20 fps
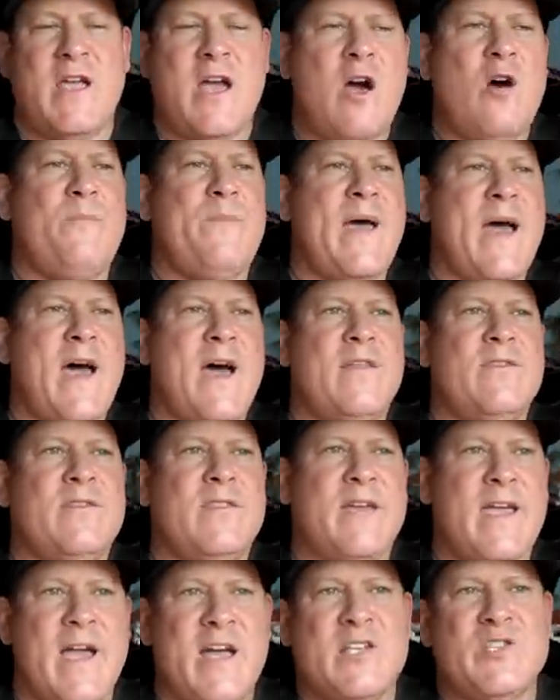how bad
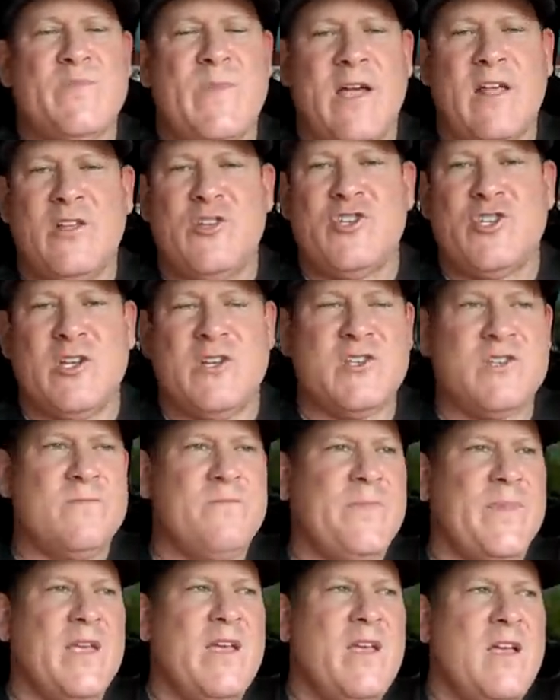the gas mileage is.
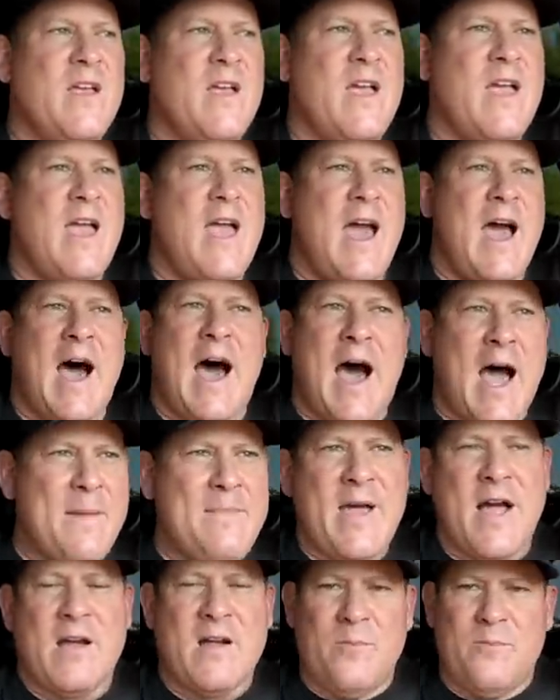
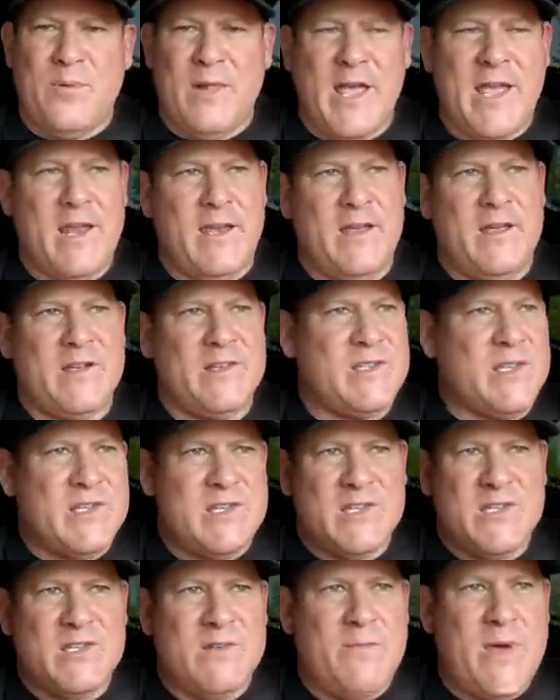I'm not complaining, because
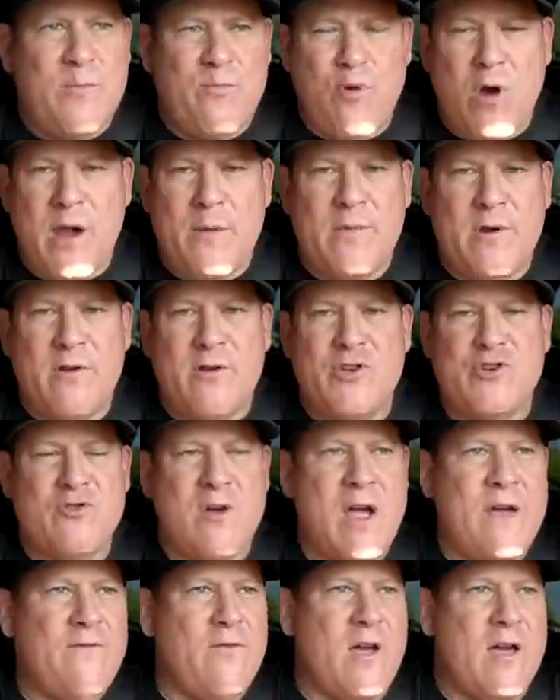this isn't my primary
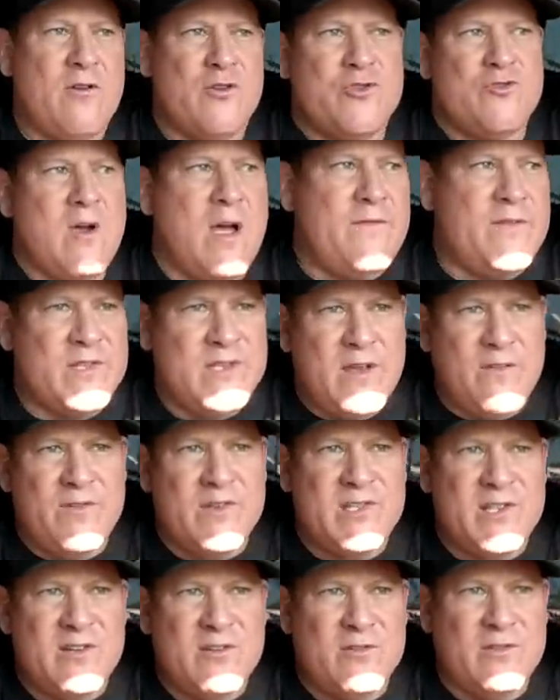driver. I don't drive this
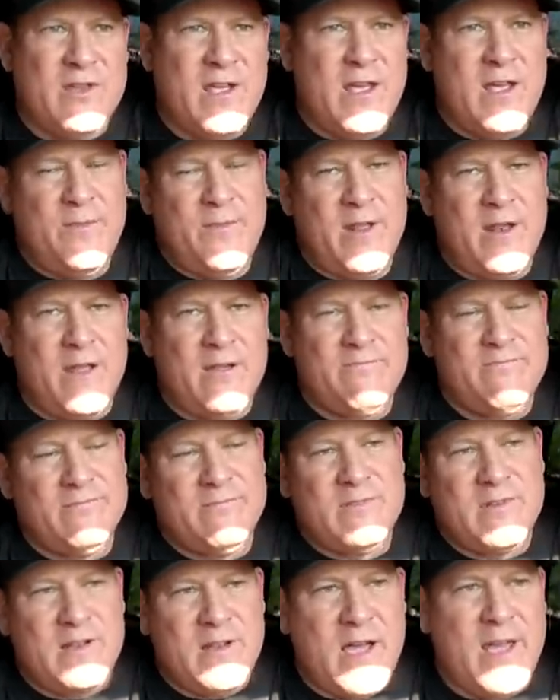every single day. I mean, I
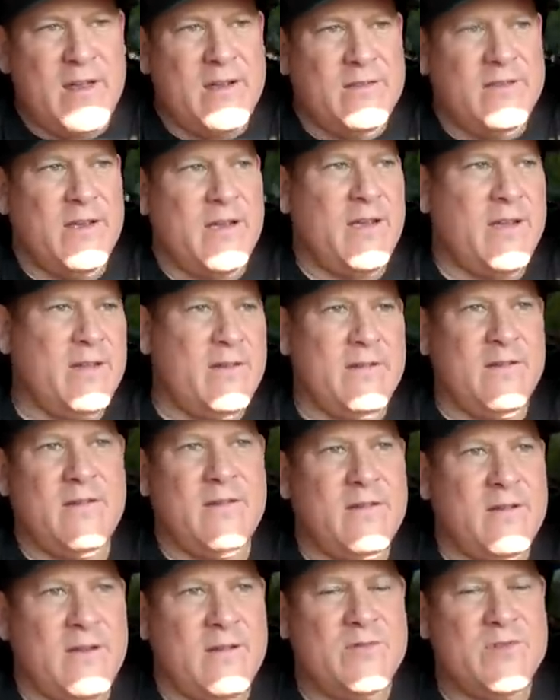kind of did,
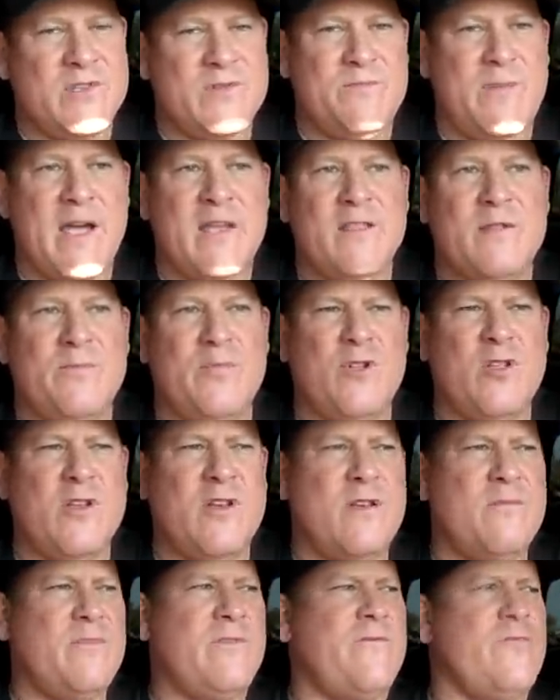and I was biting the bullet
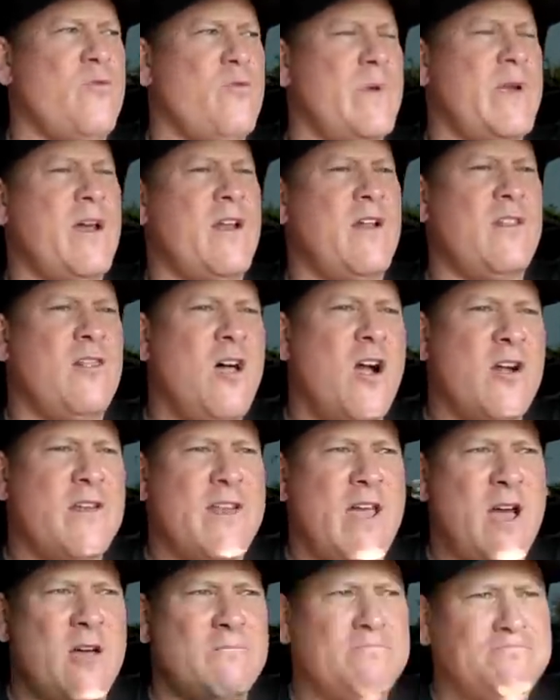before we got on
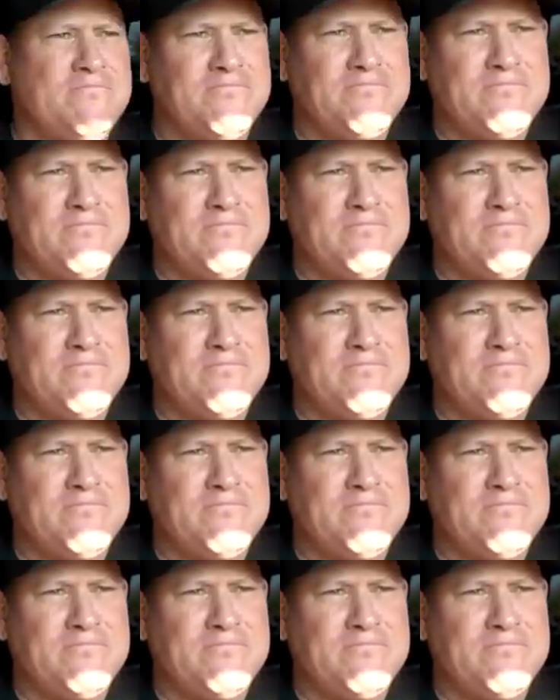lockdown.